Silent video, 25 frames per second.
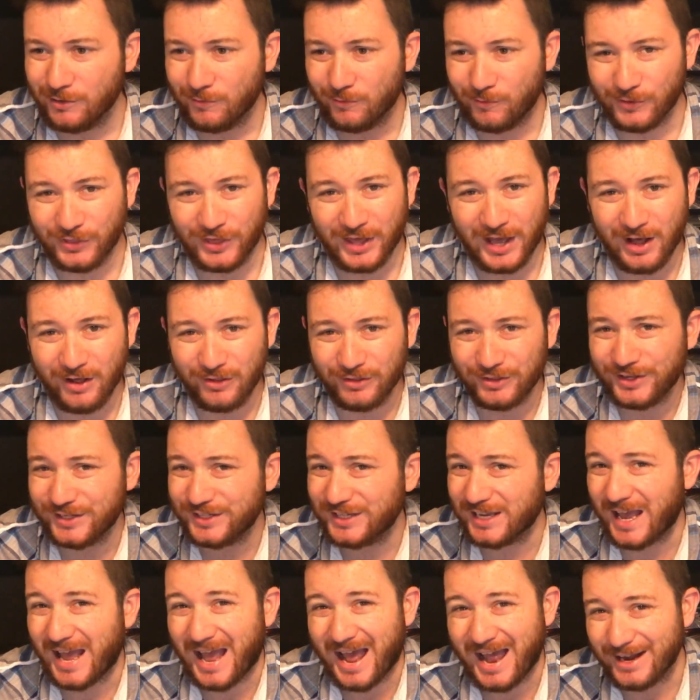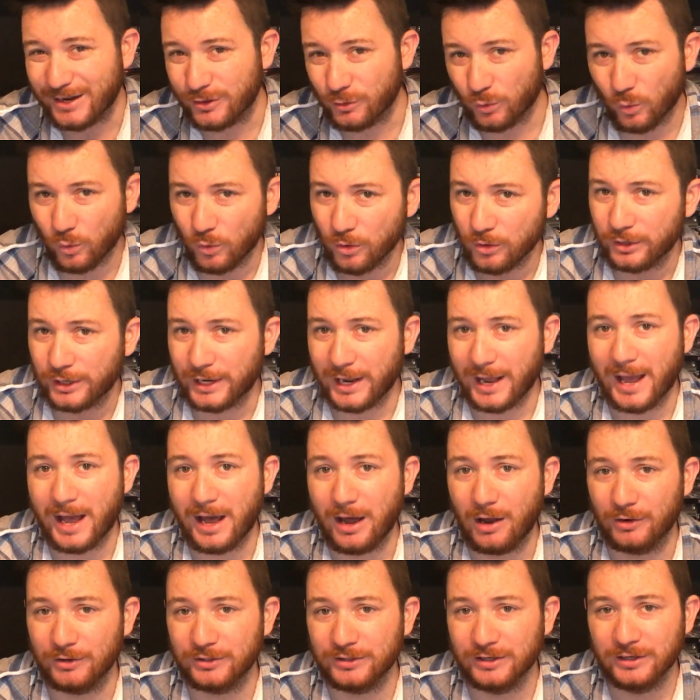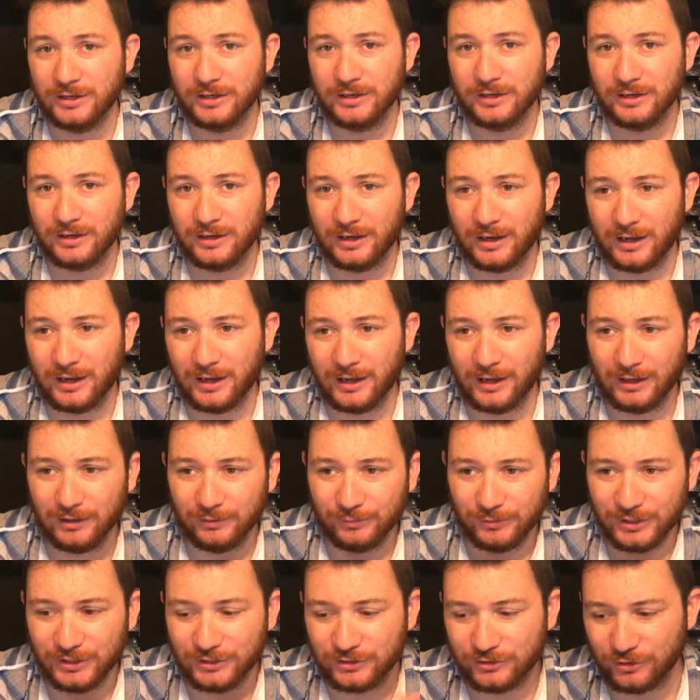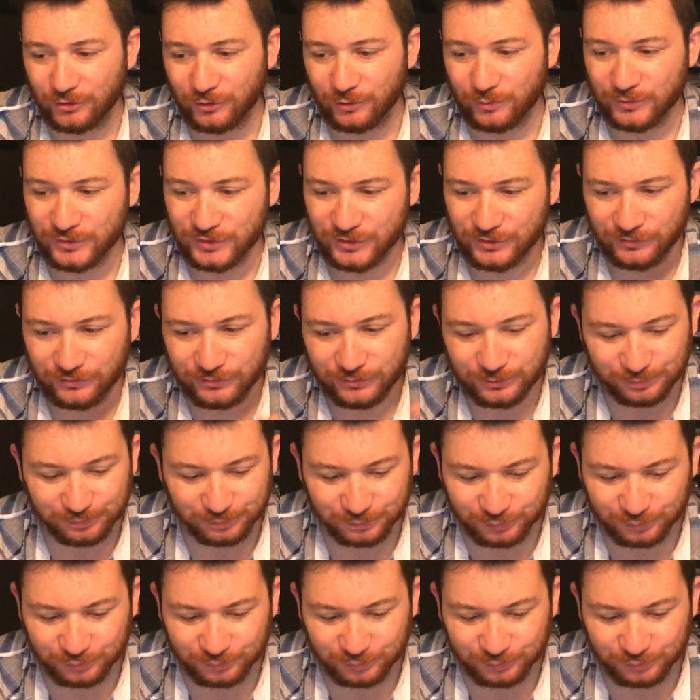with how this had to work out in terms of